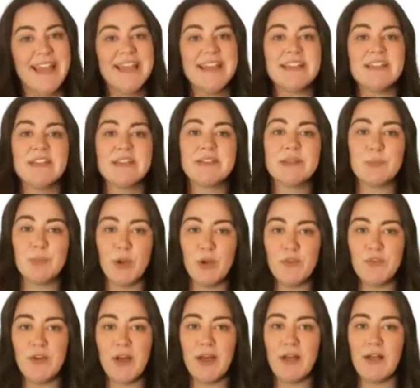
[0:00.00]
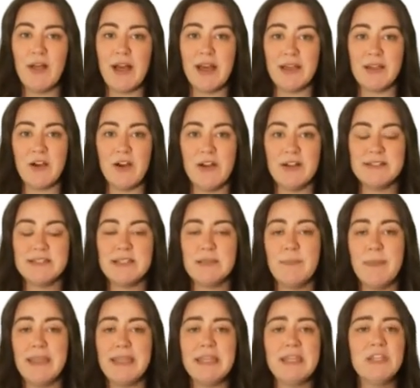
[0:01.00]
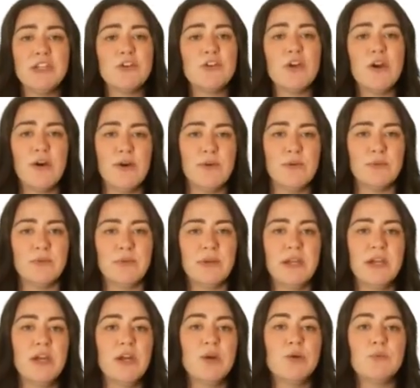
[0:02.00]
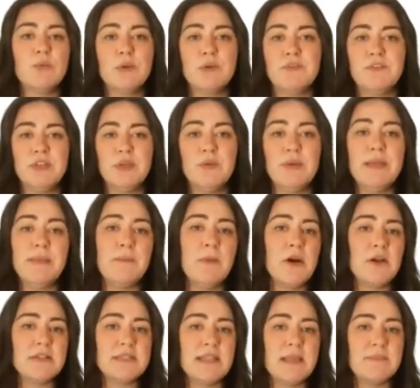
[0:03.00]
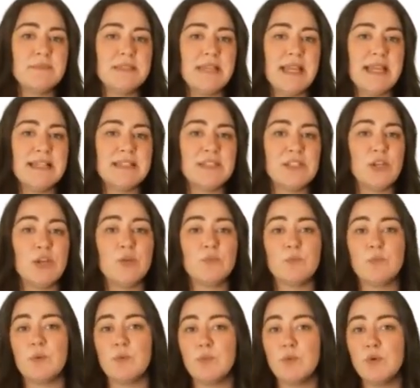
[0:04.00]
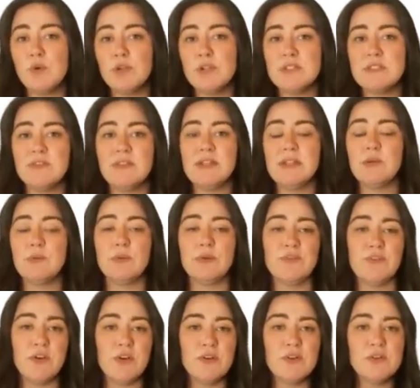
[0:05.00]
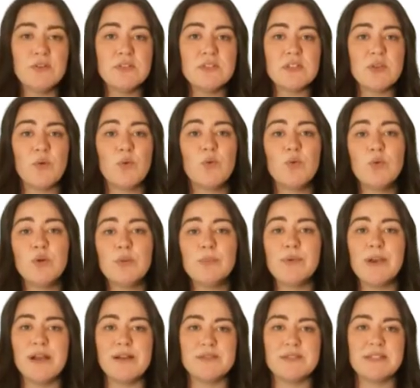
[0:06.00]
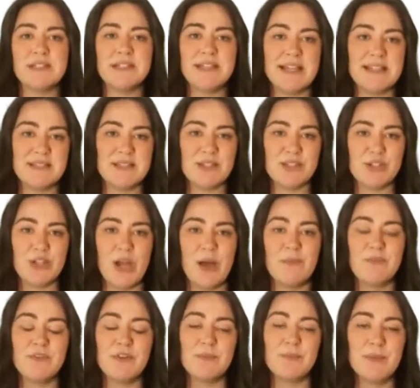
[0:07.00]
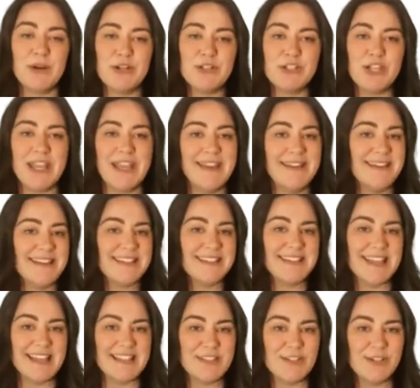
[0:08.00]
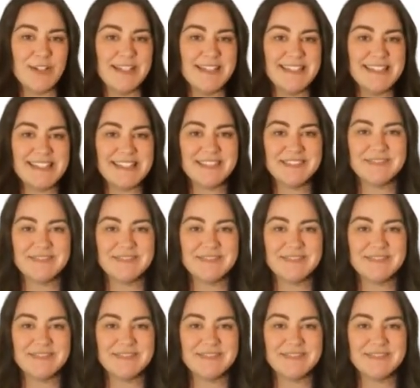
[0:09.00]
Click the profile icon to make it your own. Review inbox updates, earn rewards via referrals, or browse the Tesla shop for merch and accessories.